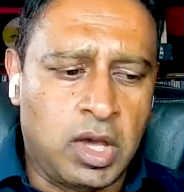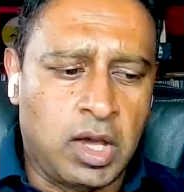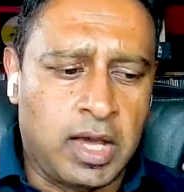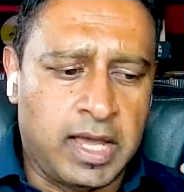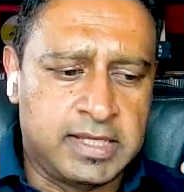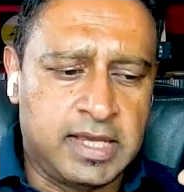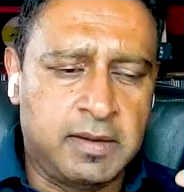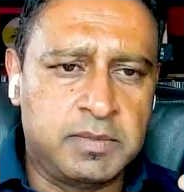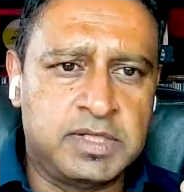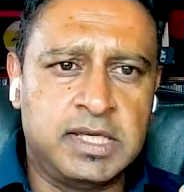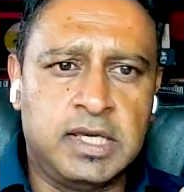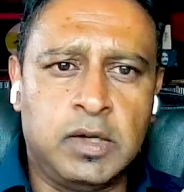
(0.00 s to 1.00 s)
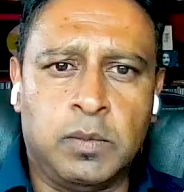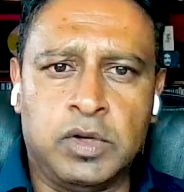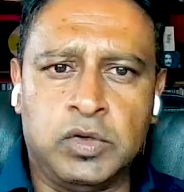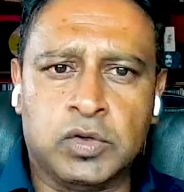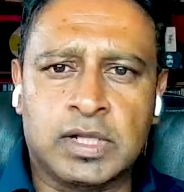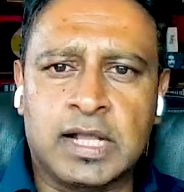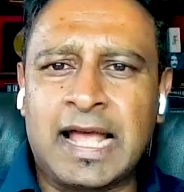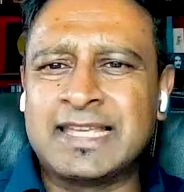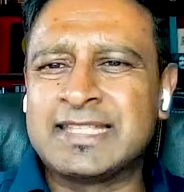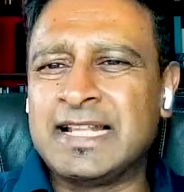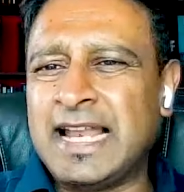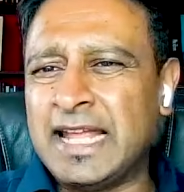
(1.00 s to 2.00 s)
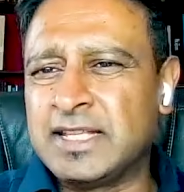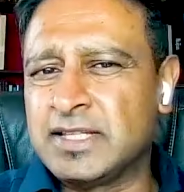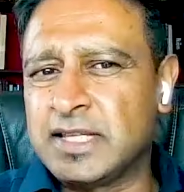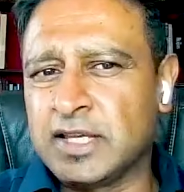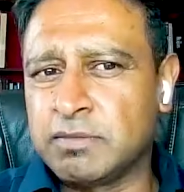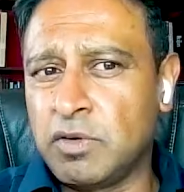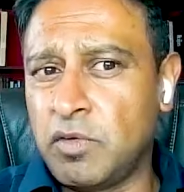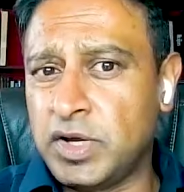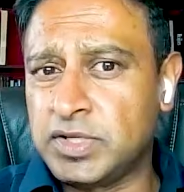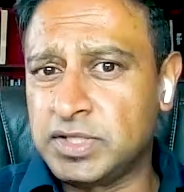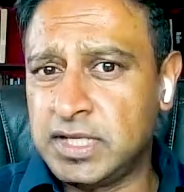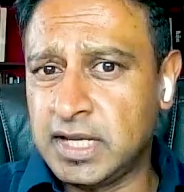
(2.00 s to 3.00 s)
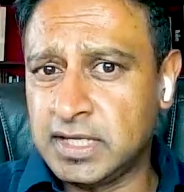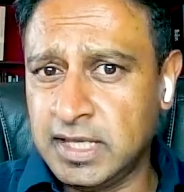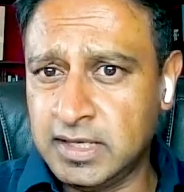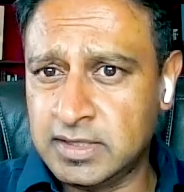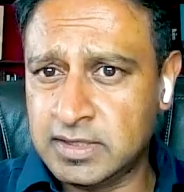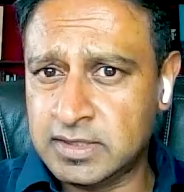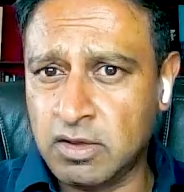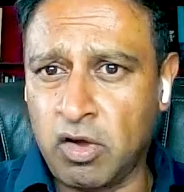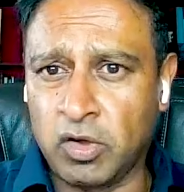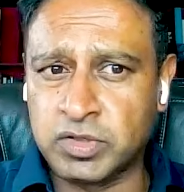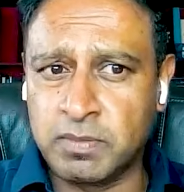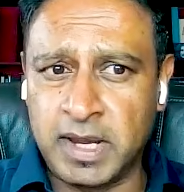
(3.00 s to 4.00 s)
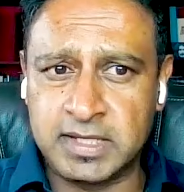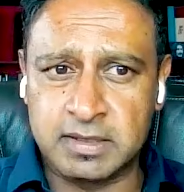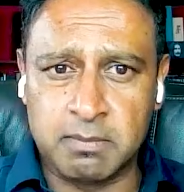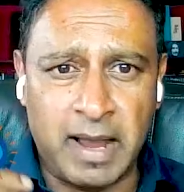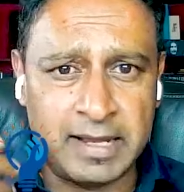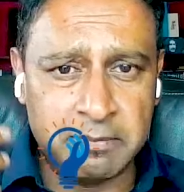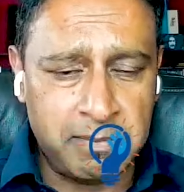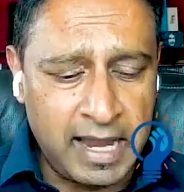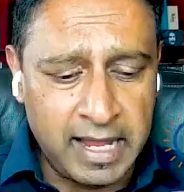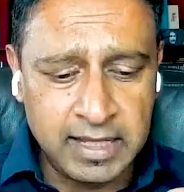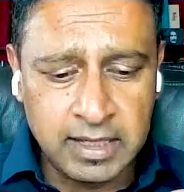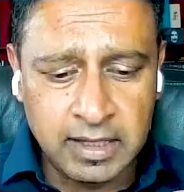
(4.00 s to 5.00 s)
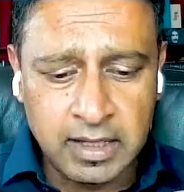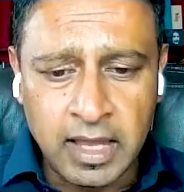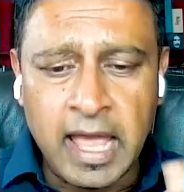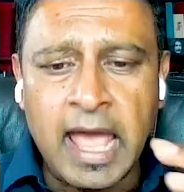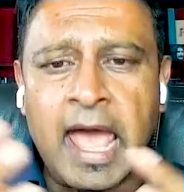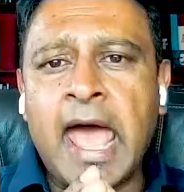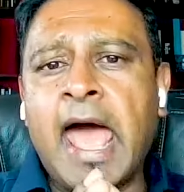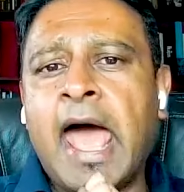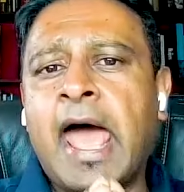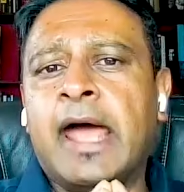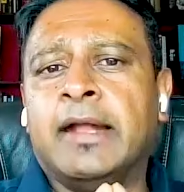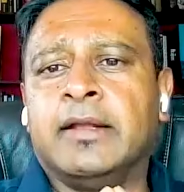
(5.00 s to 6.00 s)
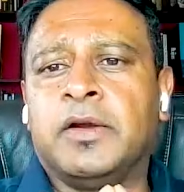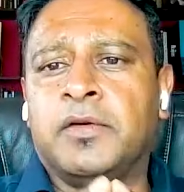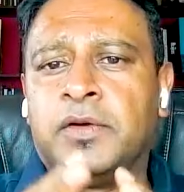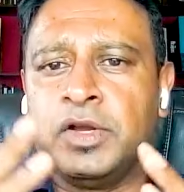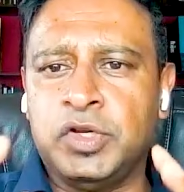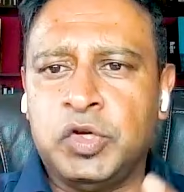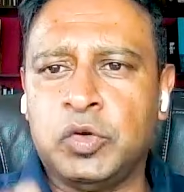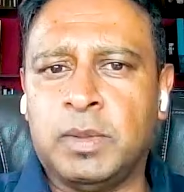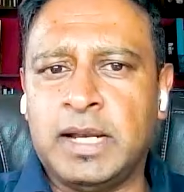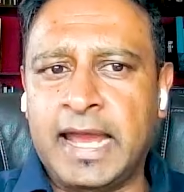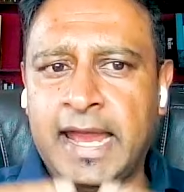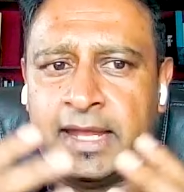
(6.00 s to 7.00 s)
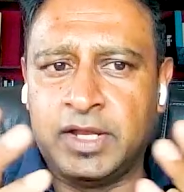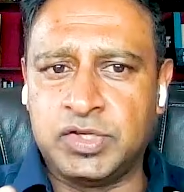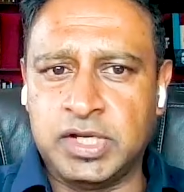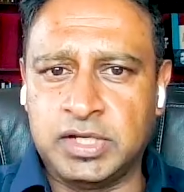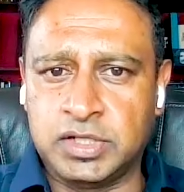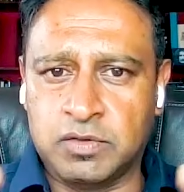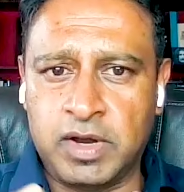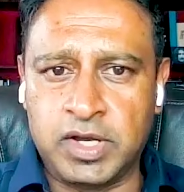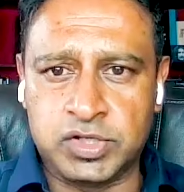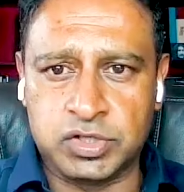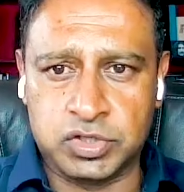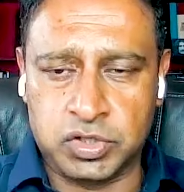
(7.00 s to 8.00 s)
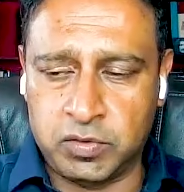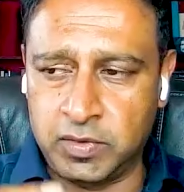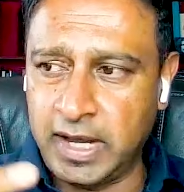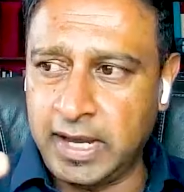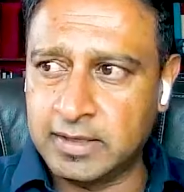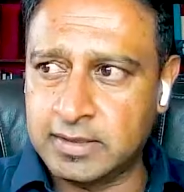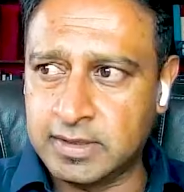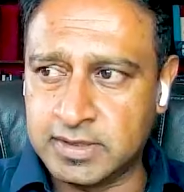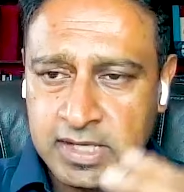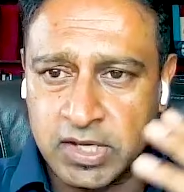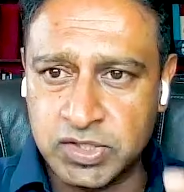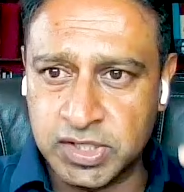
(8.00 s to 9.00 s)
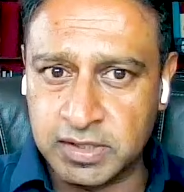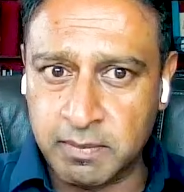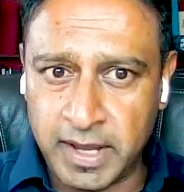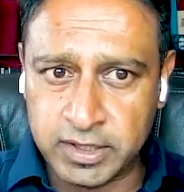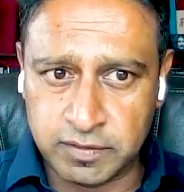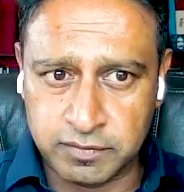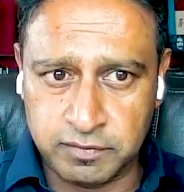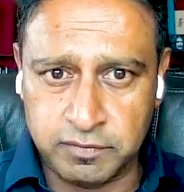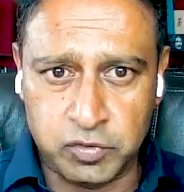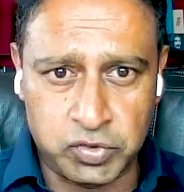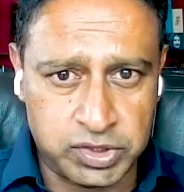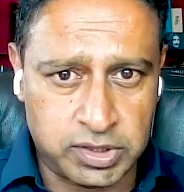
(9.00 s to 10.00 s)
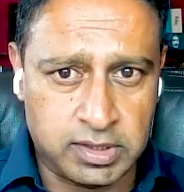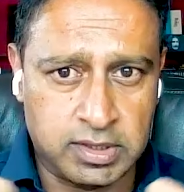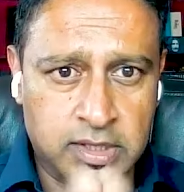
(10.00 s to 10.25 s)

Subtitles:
At DMT, we utilize the latest exploration techniques, automated mine planning, and renewable energy integration to create essentially the mines of the future.